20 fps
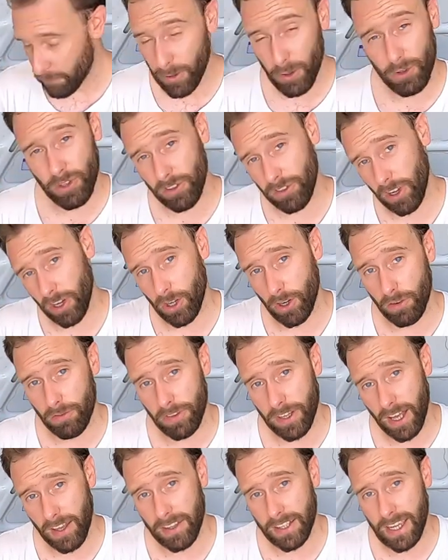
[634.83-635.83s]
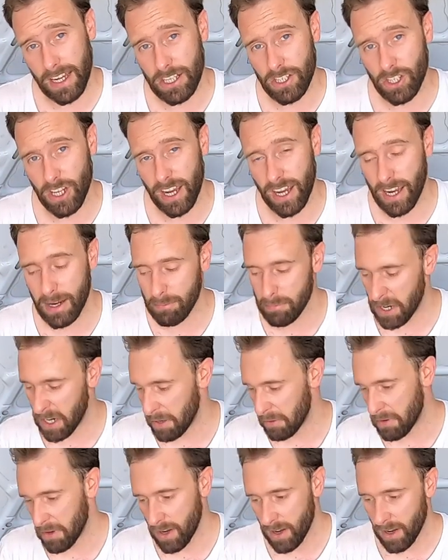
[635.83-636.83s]
filters I got off the other catch can,
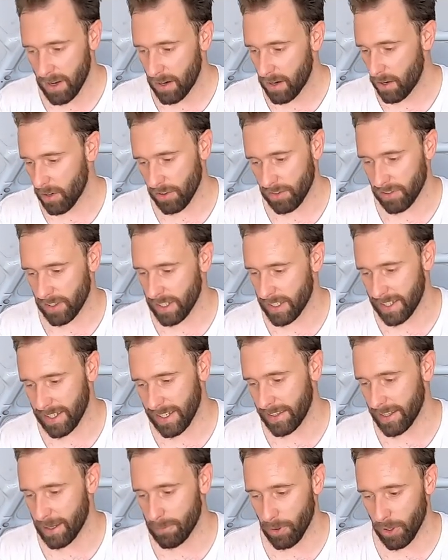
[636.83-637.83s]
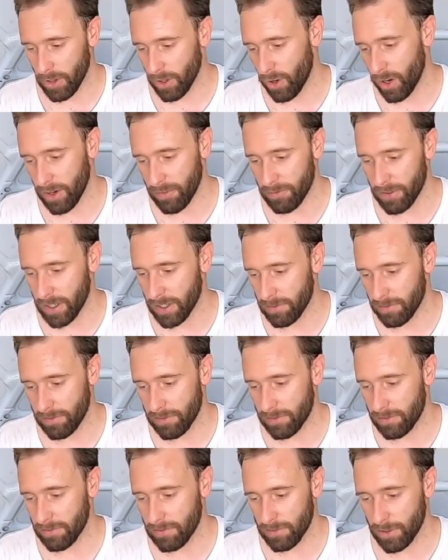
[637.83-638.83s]
but honestly, you can get them online for
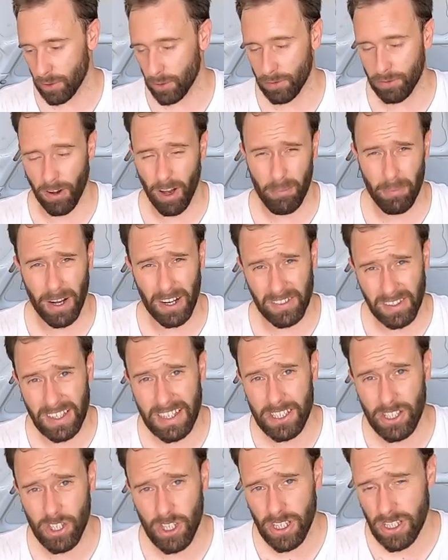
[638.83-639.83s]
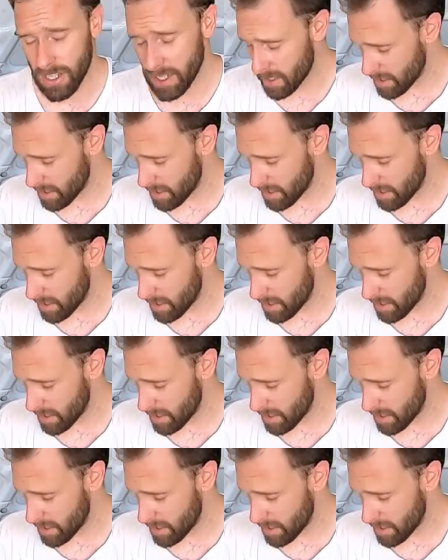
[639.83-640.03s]
two to five bucks each.